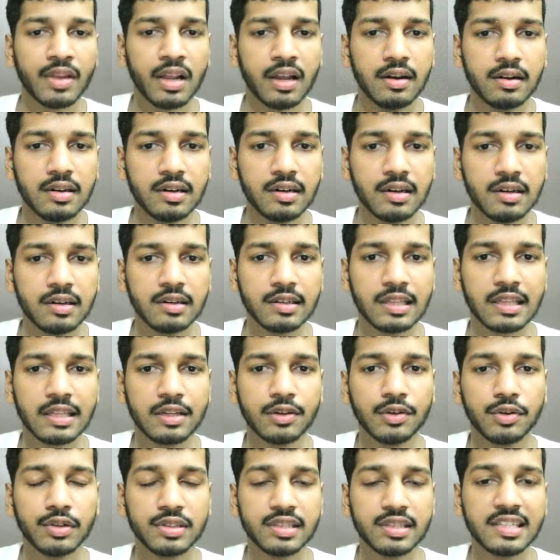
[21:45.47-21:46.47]

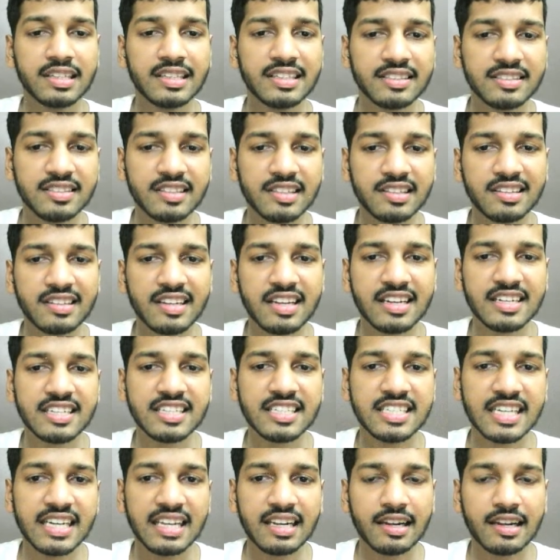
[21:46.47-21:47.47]
So this is a
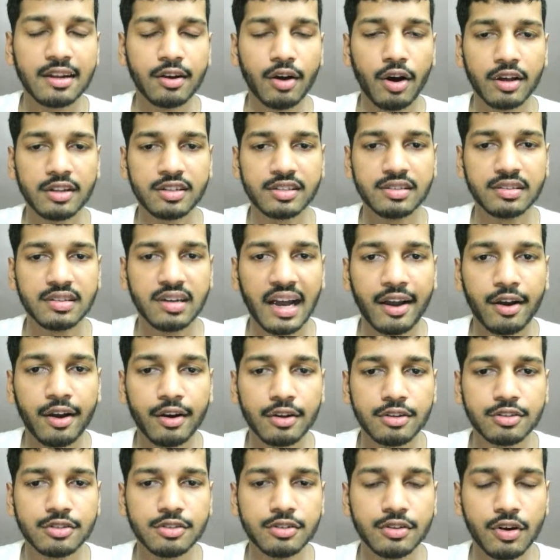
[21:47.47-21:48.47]
detail got I
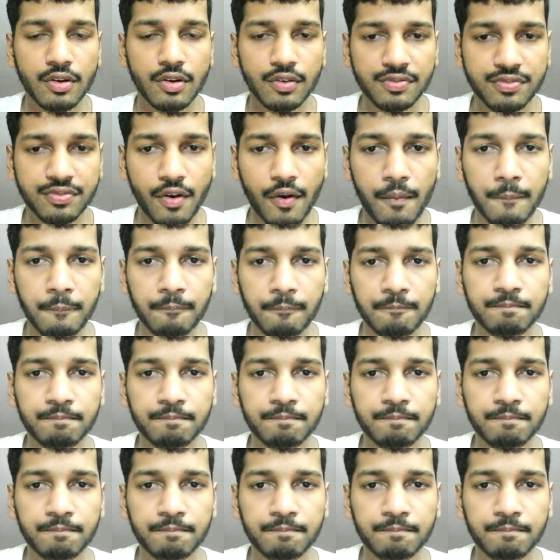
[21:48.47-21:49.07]
got to know from